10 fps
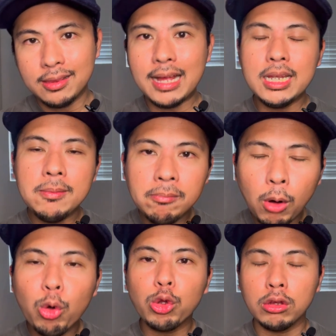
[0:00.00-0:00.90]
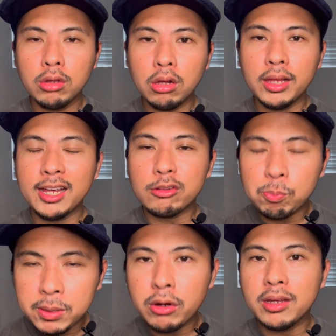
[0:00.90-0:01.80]
that emotional
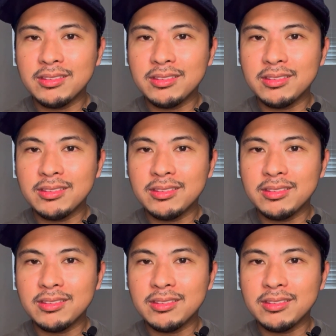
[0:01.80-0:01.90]
experience,